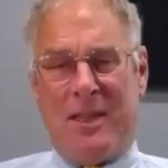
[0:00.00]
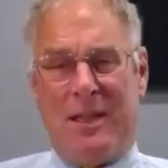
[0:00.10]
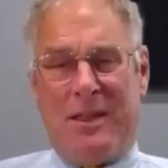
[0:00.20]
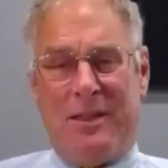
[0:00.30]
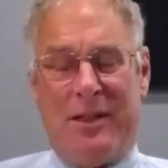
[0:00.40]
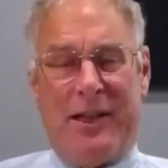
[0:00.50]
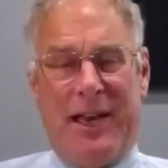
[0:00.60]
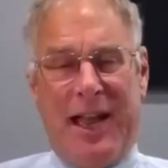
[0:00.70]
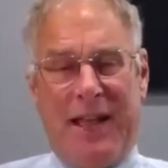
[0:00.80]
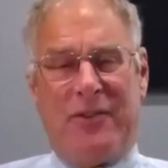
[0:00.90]
They're going
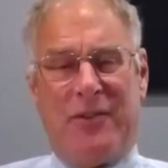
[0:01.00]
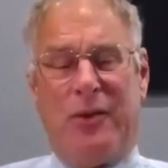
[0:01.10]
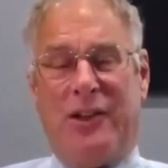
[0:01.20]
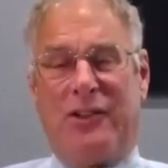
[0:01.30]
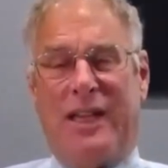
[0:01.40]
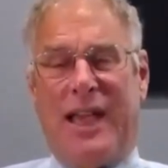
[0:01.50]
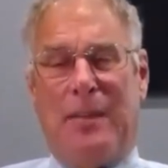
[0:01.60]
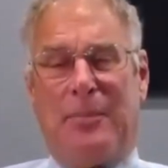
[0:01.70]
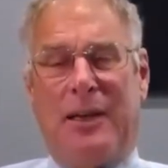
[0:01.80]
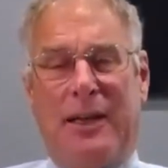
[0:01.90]
to have to raise the
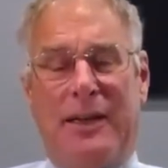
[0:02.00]
capital,